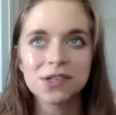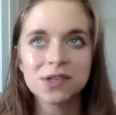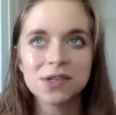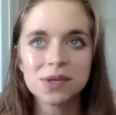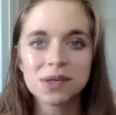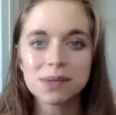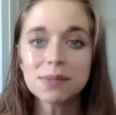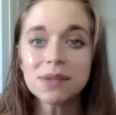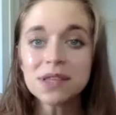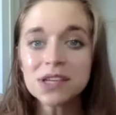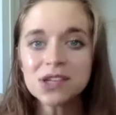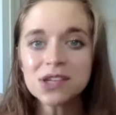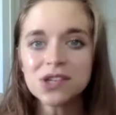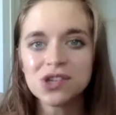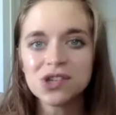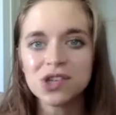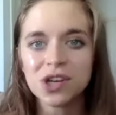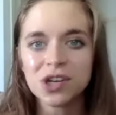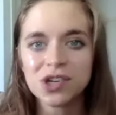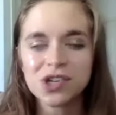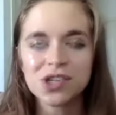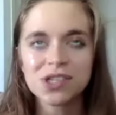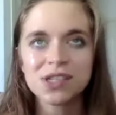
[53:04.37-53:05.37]
So some of these
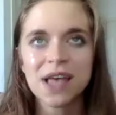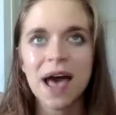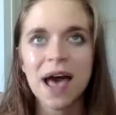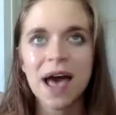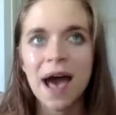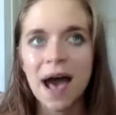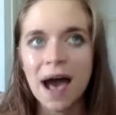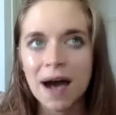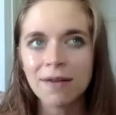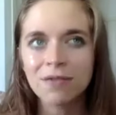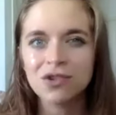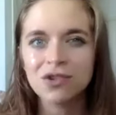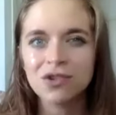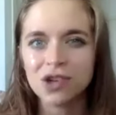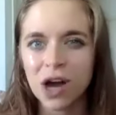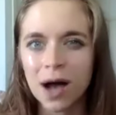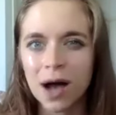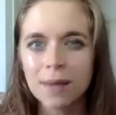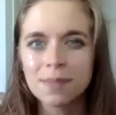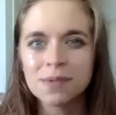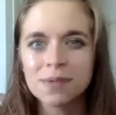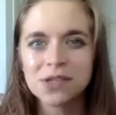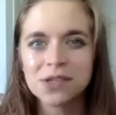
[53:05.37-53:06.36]
judges have
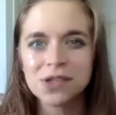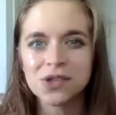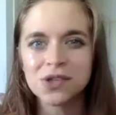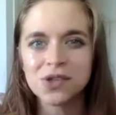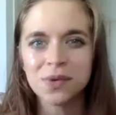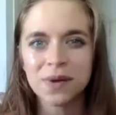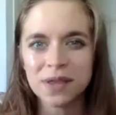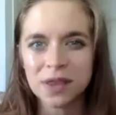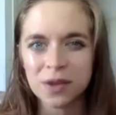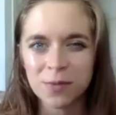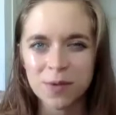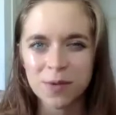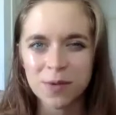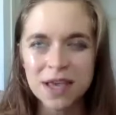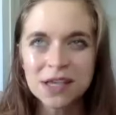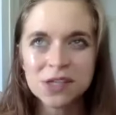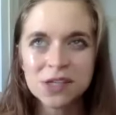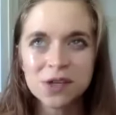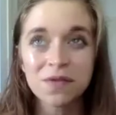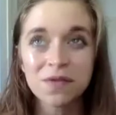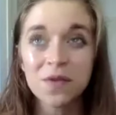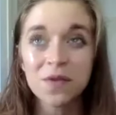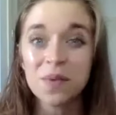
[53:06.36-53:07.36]
jobs during the week.
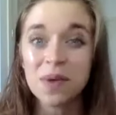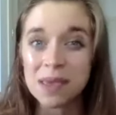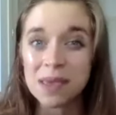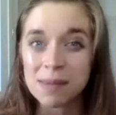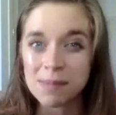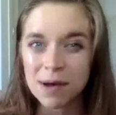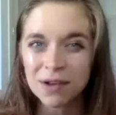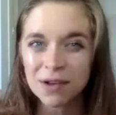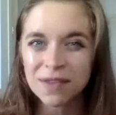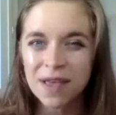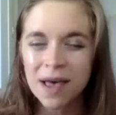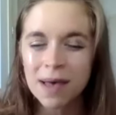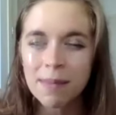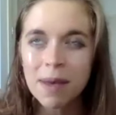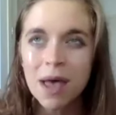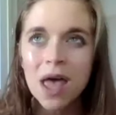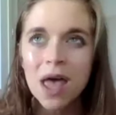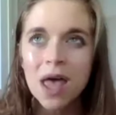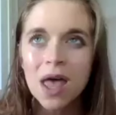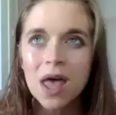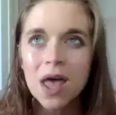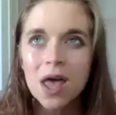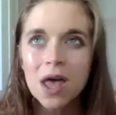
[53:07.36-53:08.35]
So if you email them,
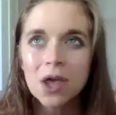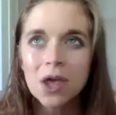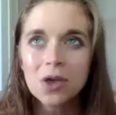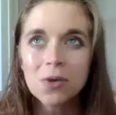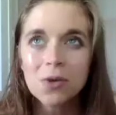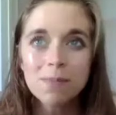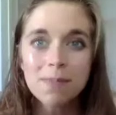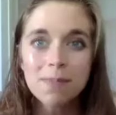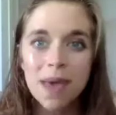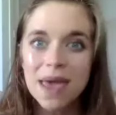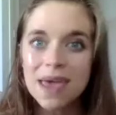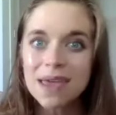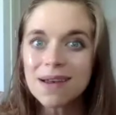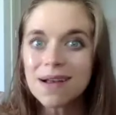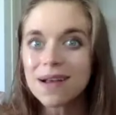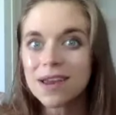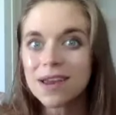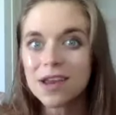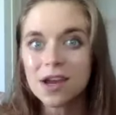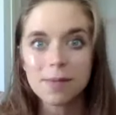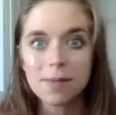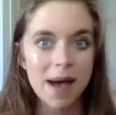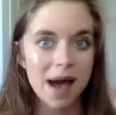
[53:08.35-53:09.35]
you may not
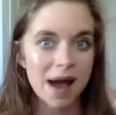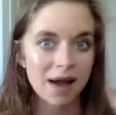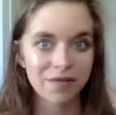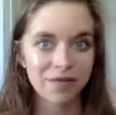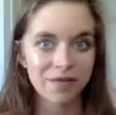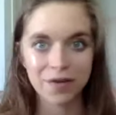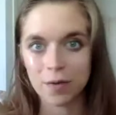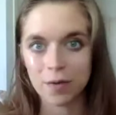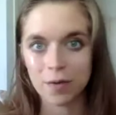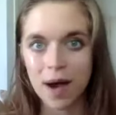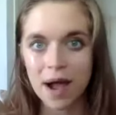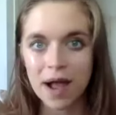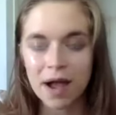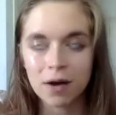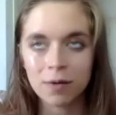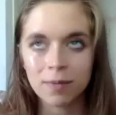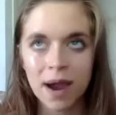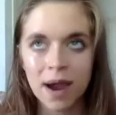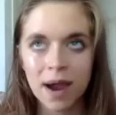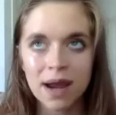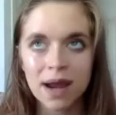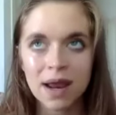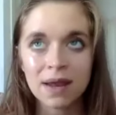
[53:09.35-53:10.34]
hear back for a while, right?